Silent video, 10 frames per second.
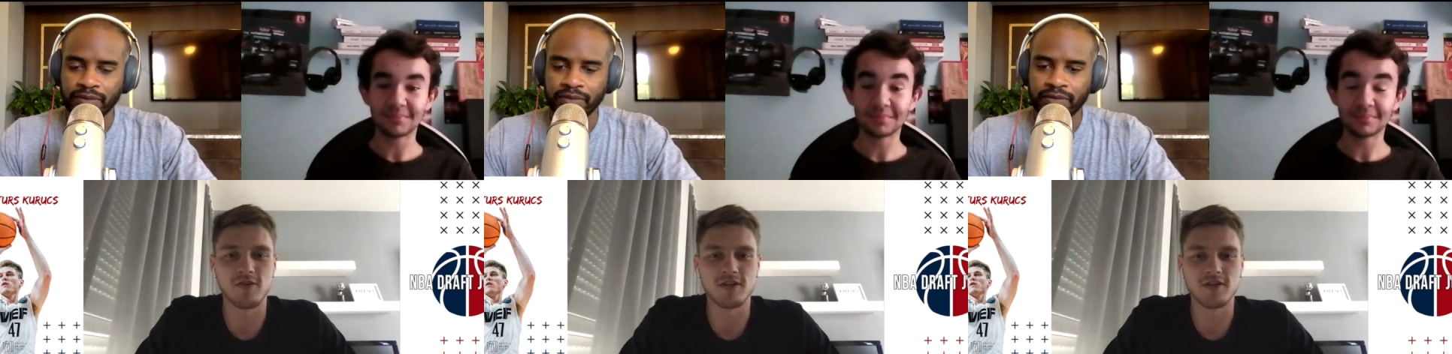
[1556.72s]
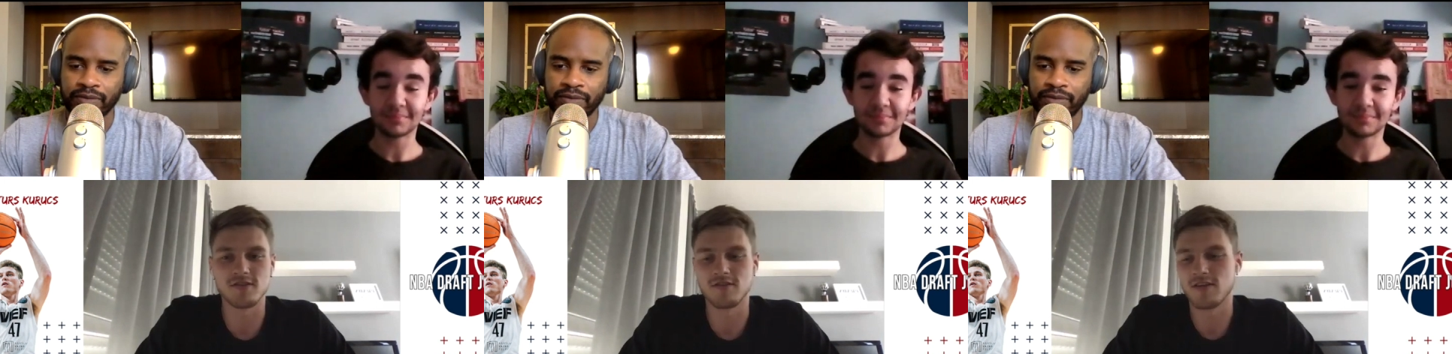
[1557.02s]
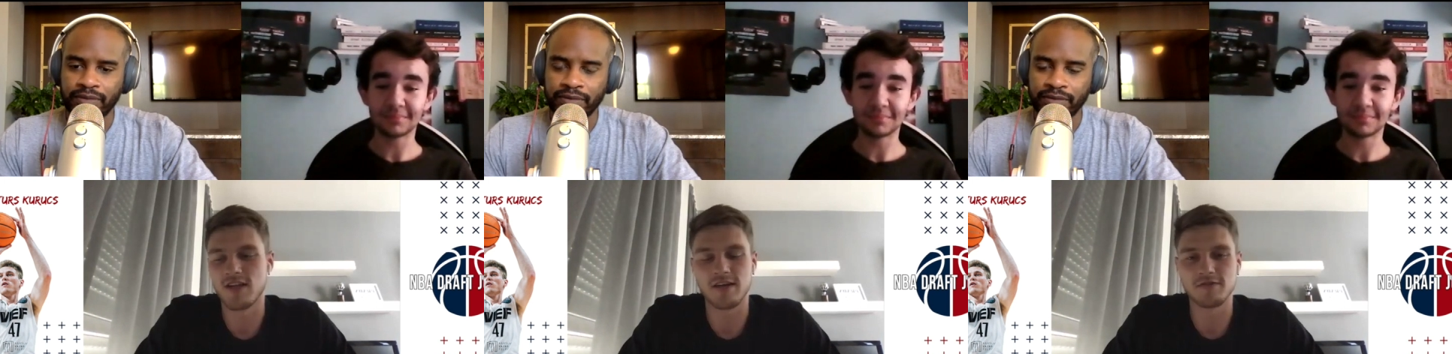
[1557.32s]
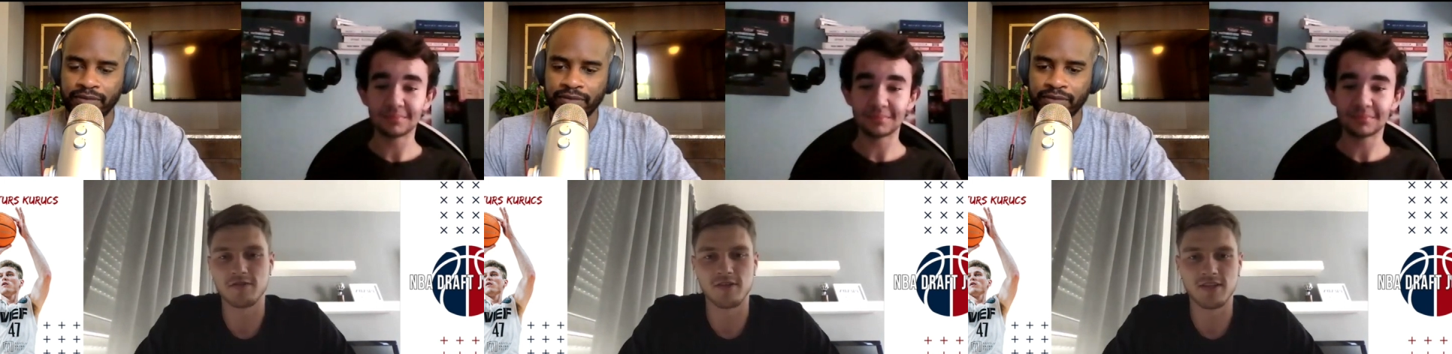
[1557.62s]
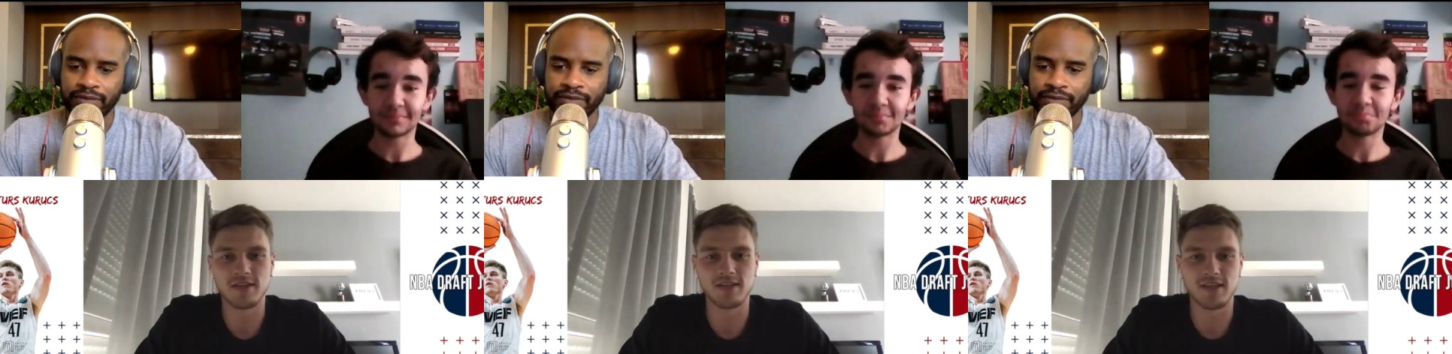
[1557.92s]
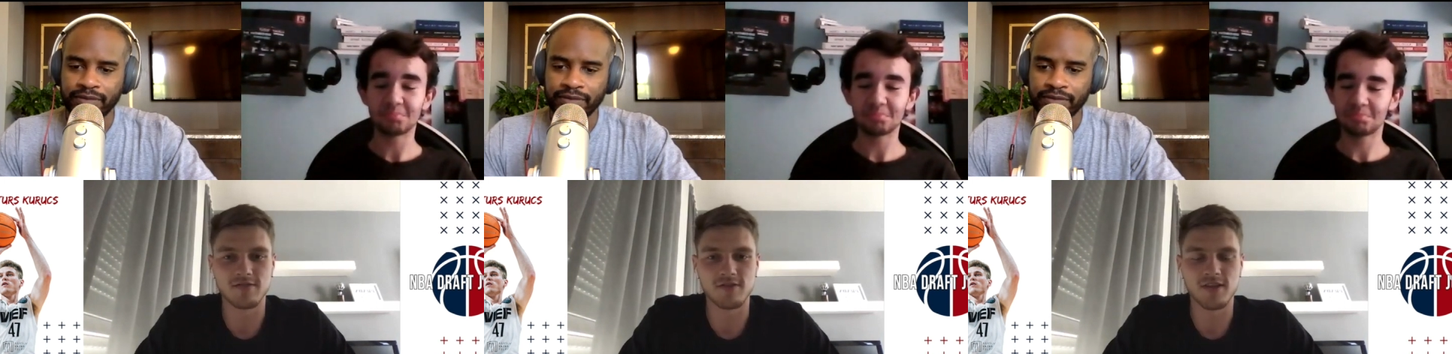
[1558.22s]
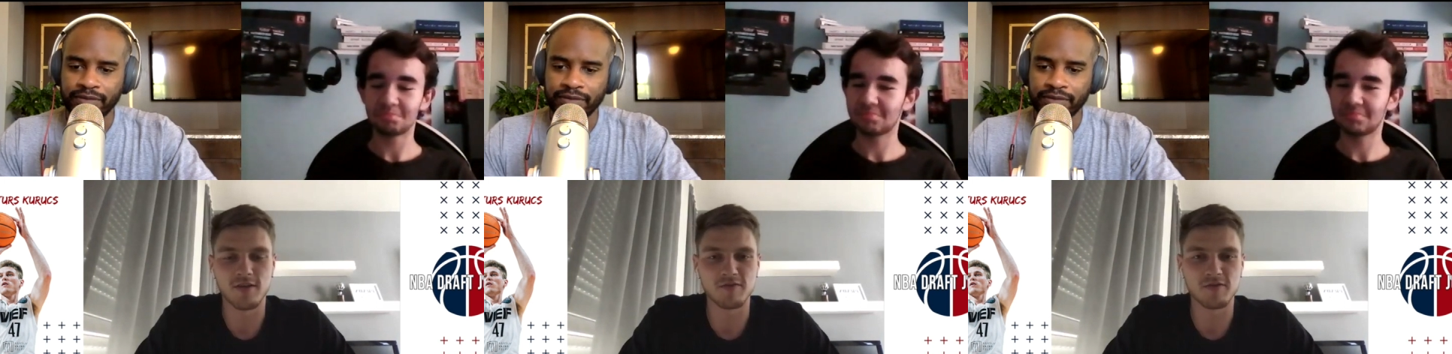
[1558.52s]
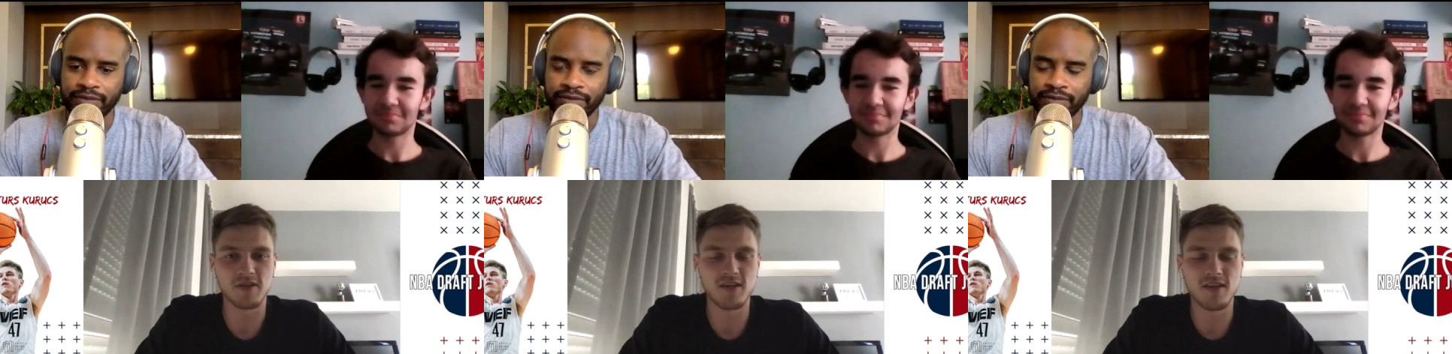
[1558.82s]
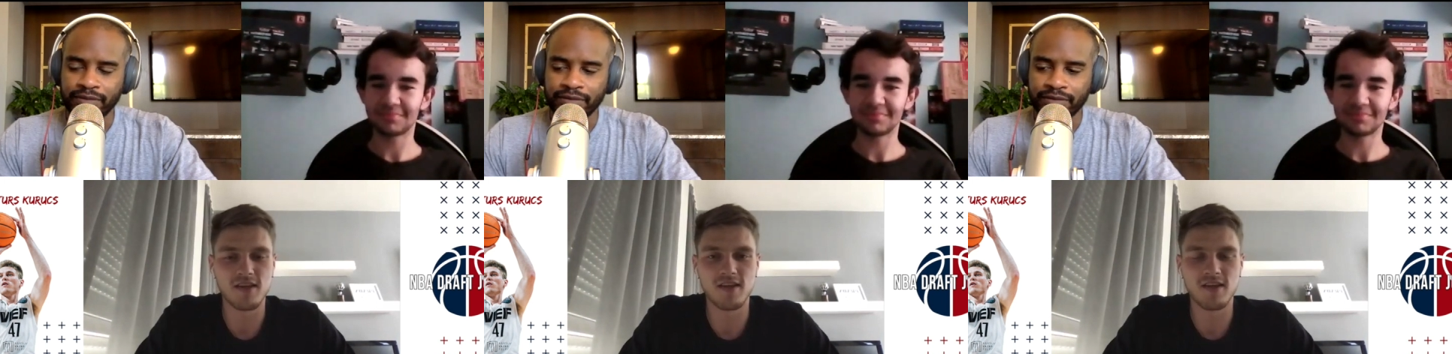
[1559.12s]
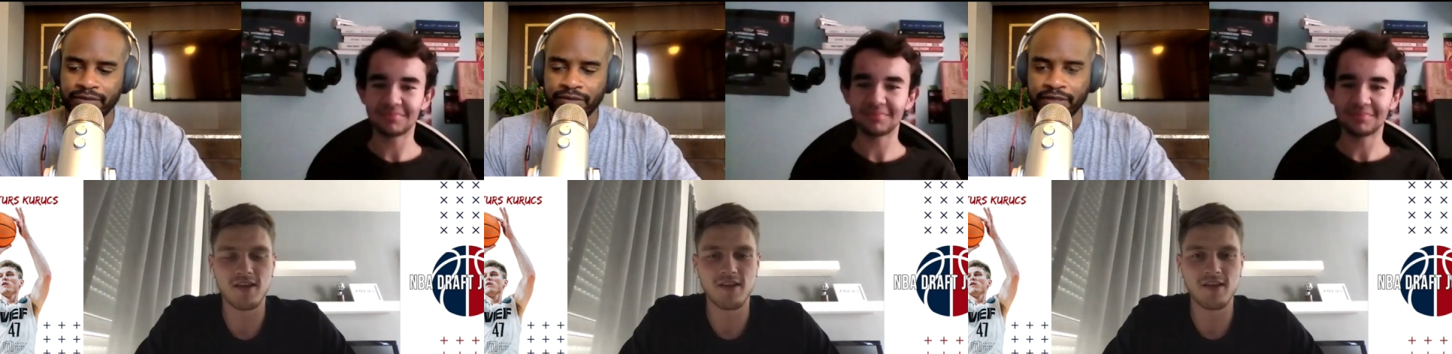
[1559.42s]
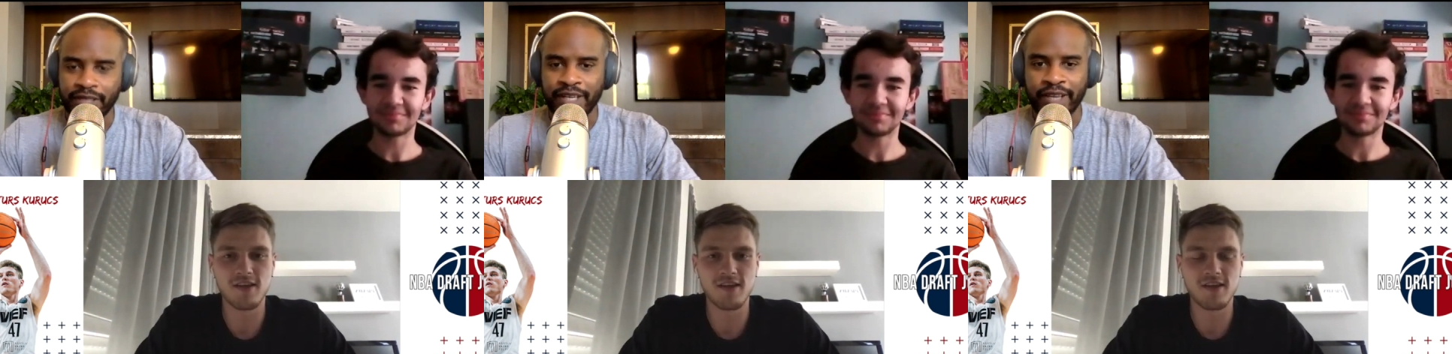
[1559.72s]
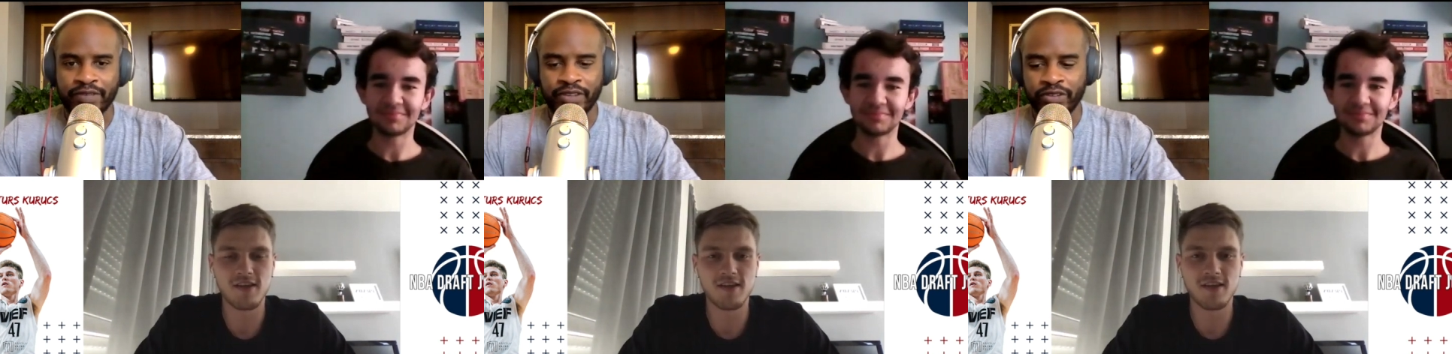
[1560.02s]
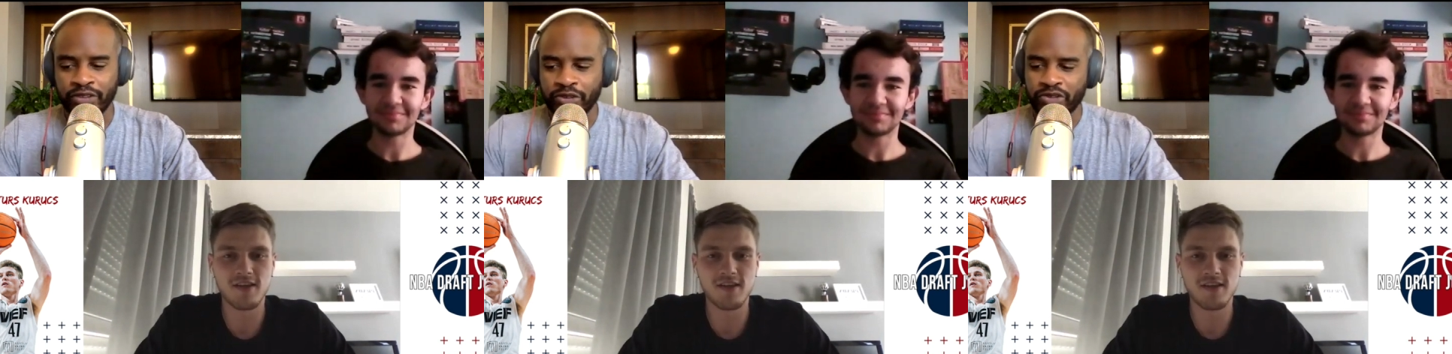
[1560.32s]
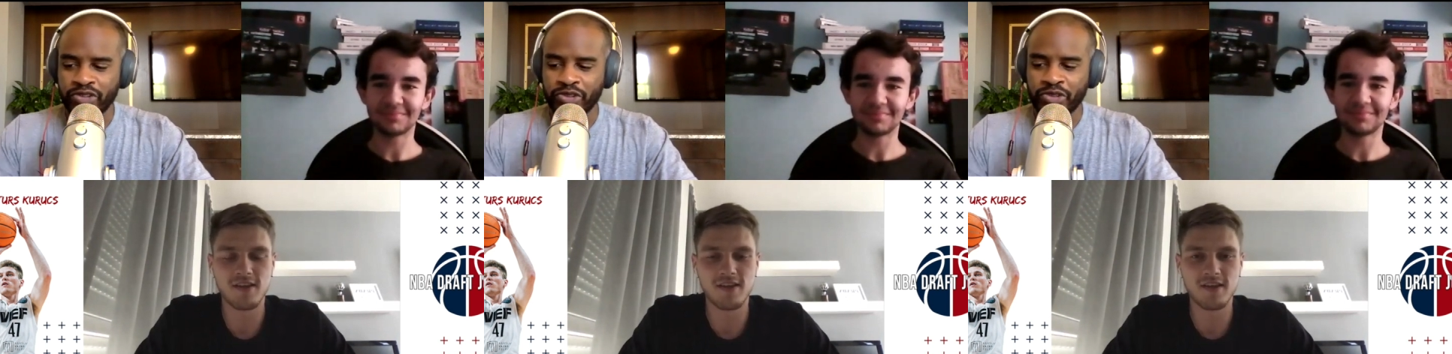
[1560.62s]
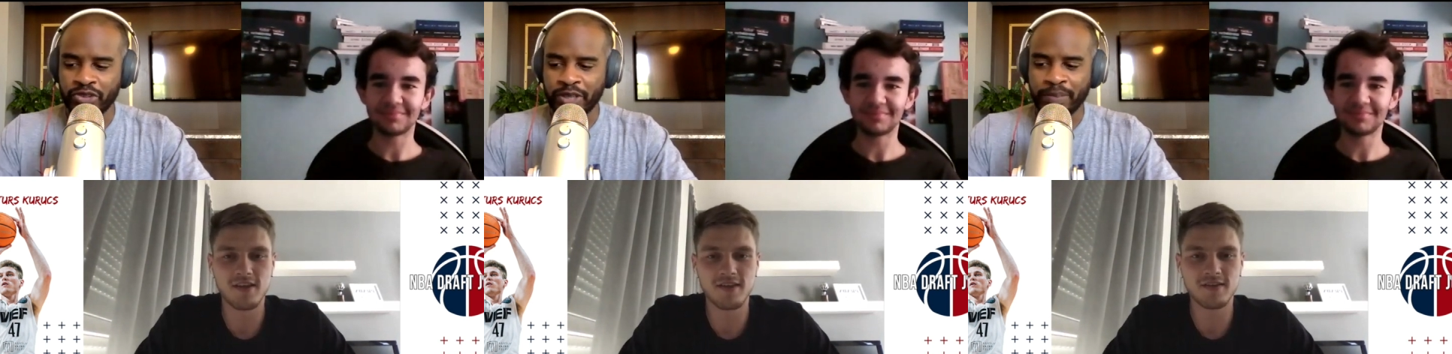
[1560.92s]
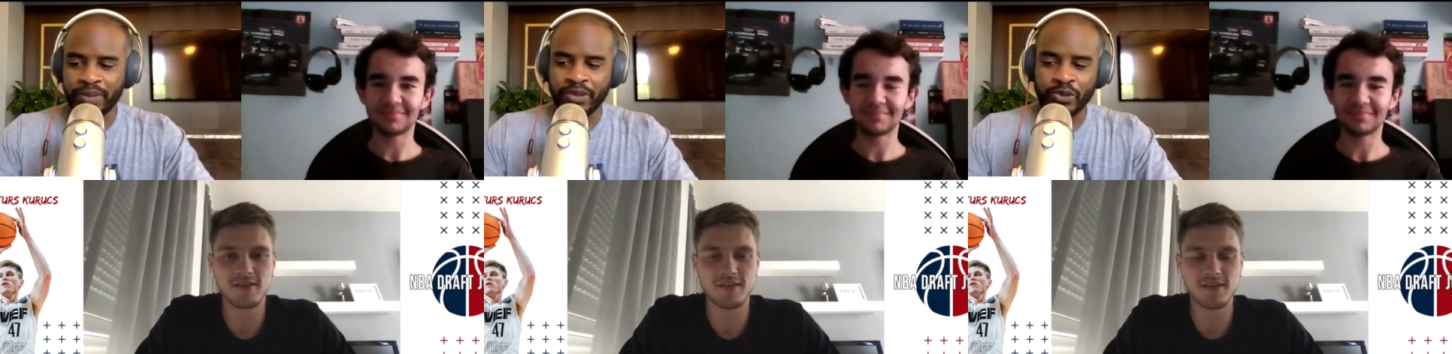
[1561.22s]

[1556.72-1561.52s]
Speaker 1: situations in your life. So I think that really helped me.
Speaker 2: I have to introduce you to Epe